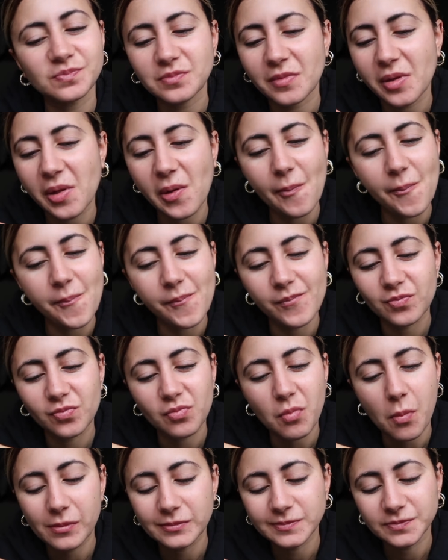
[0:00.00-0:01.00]
I've got to
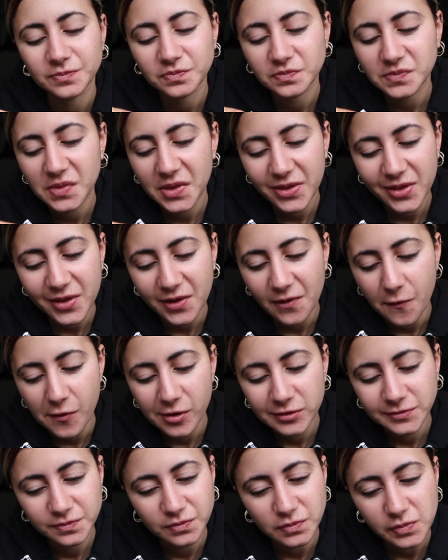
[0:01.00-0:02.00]
say, guys, I
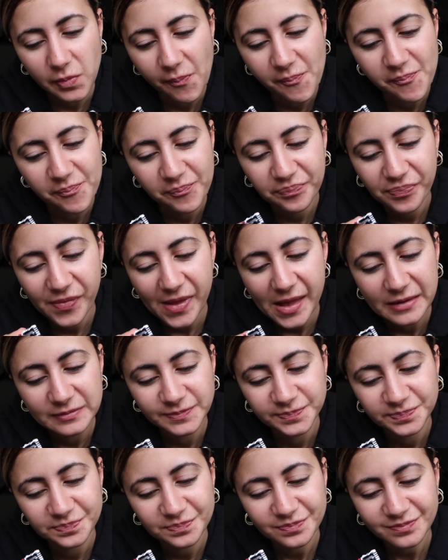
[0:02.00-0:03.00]
don't find many protein
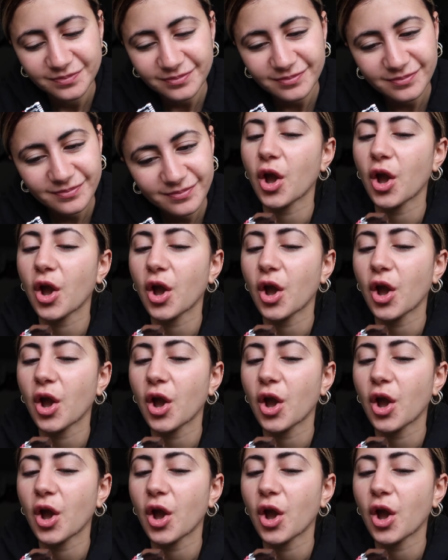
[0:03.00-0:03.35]
bars